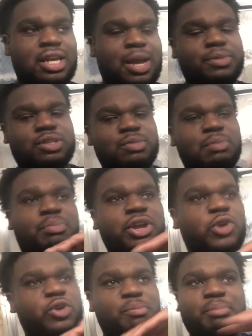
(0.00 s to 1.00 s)
time it's gonna be
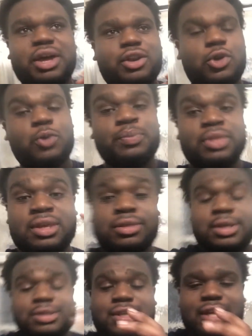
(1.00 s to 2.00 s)
bigger and better.
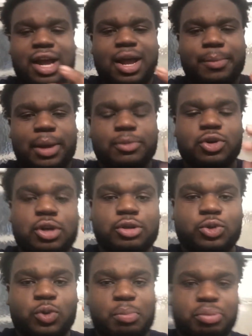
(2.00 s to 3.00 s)
This time I'm gonna
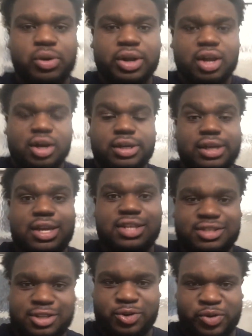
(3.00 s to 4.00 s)
do a prank on an
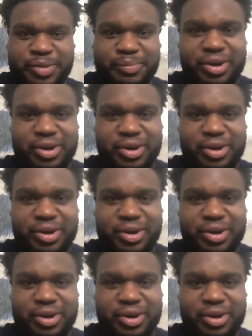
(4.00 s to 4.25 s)
Instagram